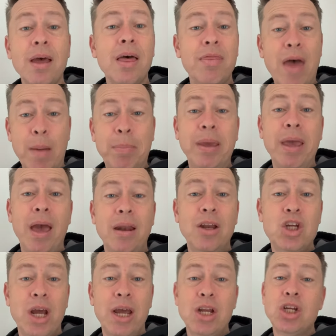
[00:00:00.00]
That began to
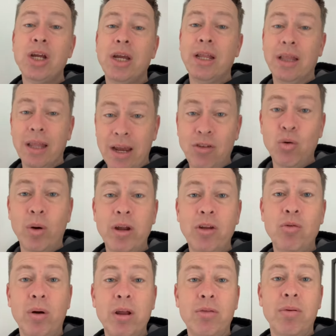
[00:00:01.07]
change in late
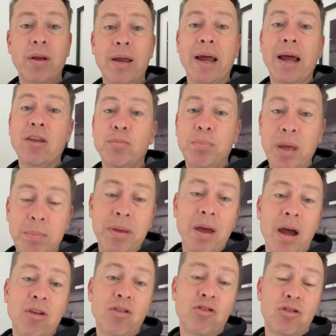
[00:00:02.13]
2023 as
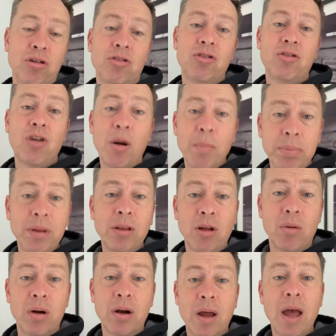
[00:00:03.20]
PPI surged sharply
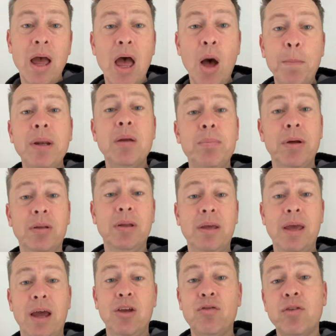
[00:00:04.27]
lower, helping to build a
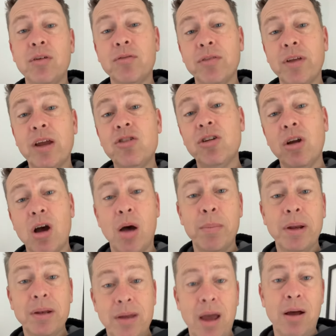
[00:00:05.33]
case for inflation
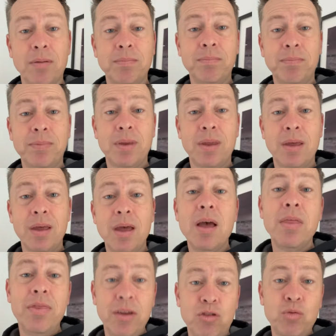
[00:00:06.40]
calming down.
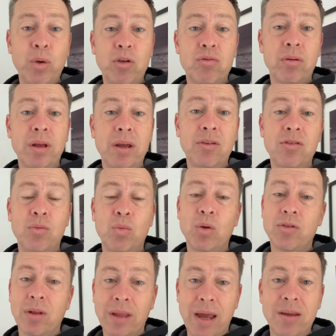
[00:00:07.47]
This week's release was
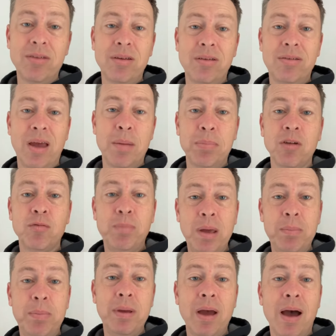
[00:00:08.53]
the latest example of
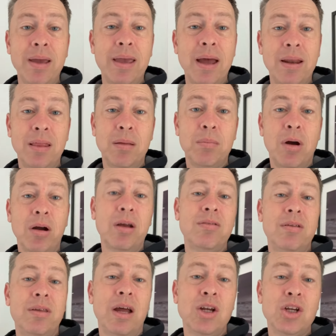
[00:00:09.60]
PPI getting the market's
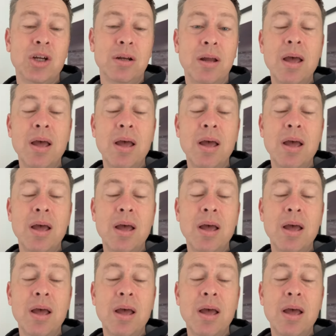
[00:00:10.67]
attention,